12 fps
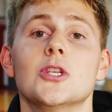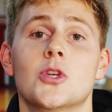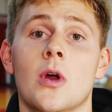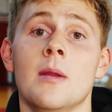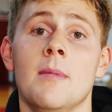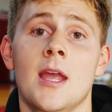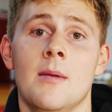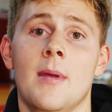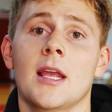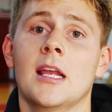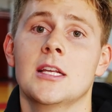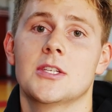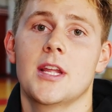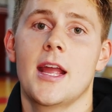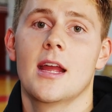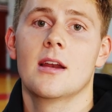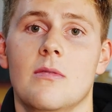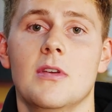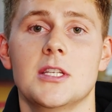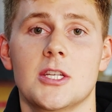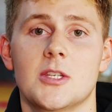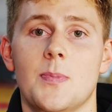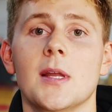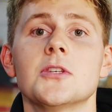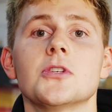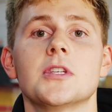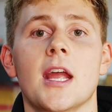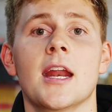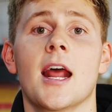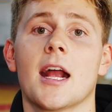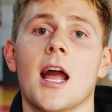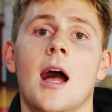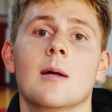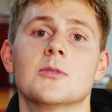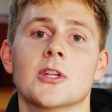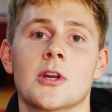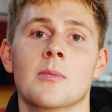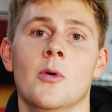Join me in making a stand. Visit spencerstand.com to learn